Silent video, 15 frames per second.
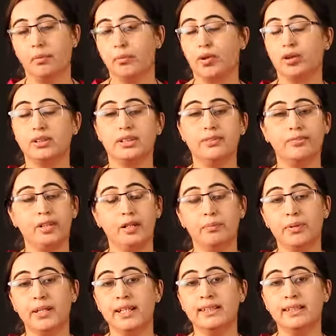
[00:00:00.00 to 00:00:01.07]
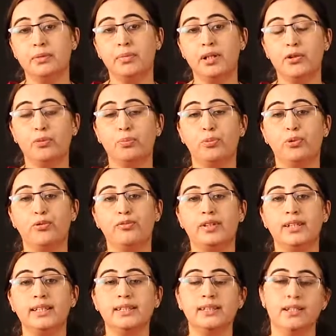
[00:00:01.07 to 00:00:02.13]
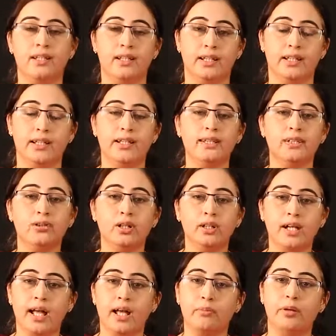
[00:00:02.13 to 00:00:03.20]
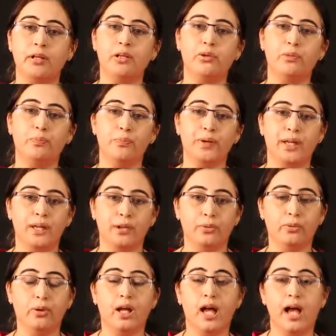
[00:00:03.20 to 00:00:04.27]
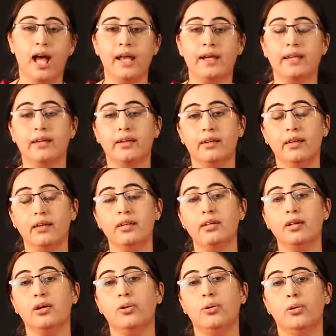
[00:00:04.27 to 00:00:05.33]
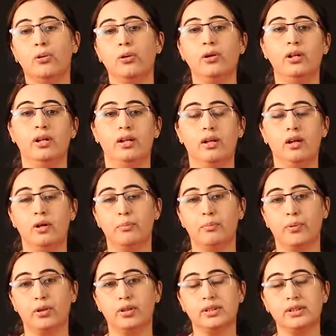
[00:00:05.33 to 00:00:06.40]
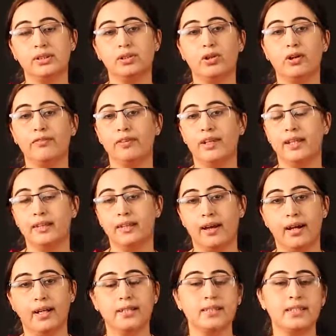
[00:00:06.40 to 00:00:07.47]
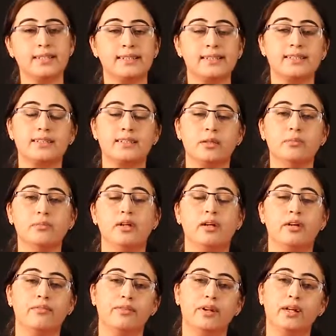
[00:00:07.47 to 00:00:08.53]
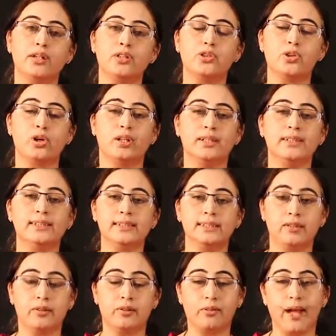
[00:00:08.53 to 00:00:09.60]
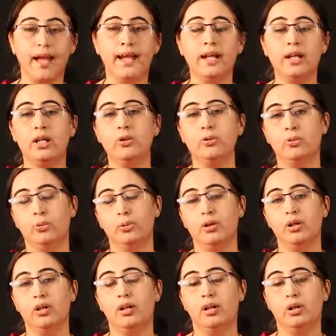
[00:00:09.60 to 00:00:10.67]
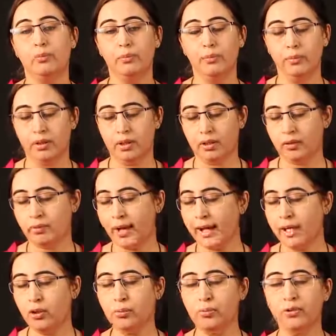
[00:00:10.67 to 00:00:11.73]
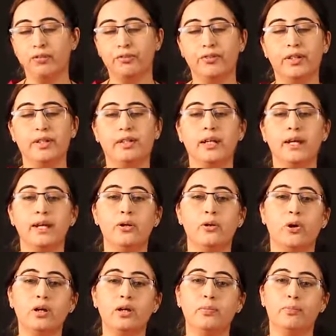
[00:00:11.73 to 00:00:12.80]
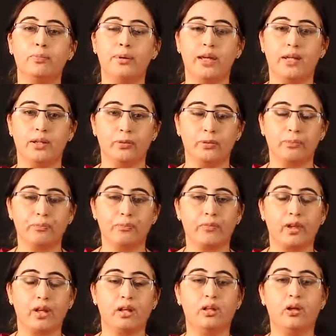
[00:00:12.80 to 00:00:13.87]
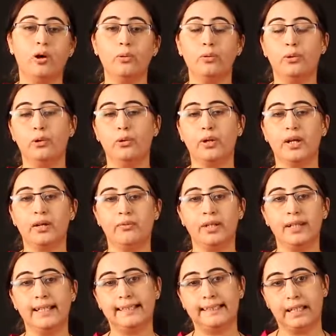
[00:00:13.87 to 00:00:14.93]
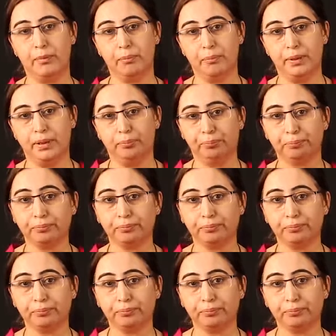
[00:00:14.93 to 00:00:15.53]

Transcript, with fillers: because if company is able to prove this he is not liable to pay you and here the whole process of lethargic system where insurance try to uh, try to move further and not pay you now look at one example.